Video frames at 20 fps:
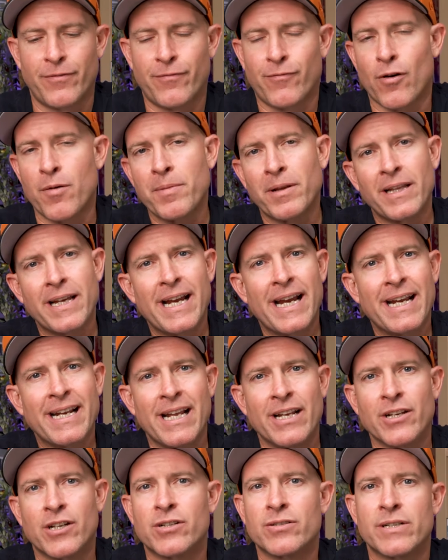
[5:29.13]
formulate
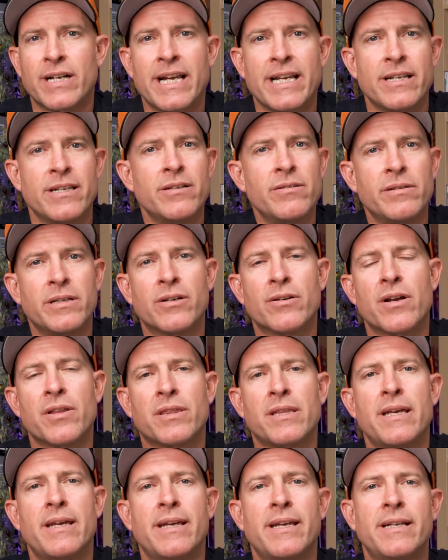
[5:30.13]
and create new
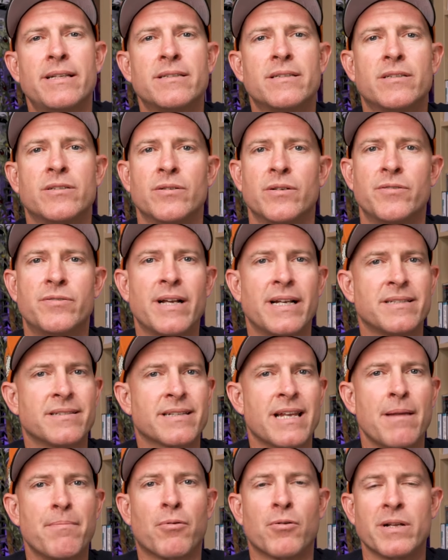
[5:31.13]
urethanes to address
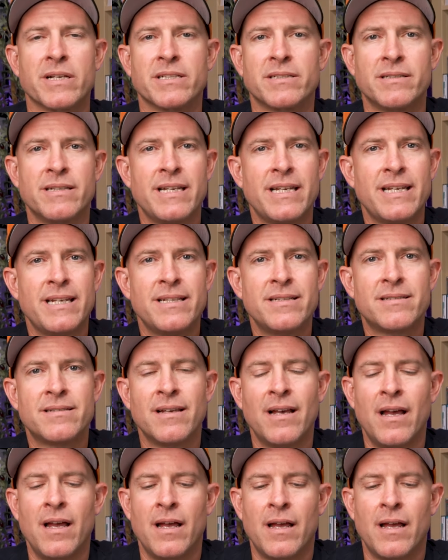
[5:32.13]
skateboarding's needs.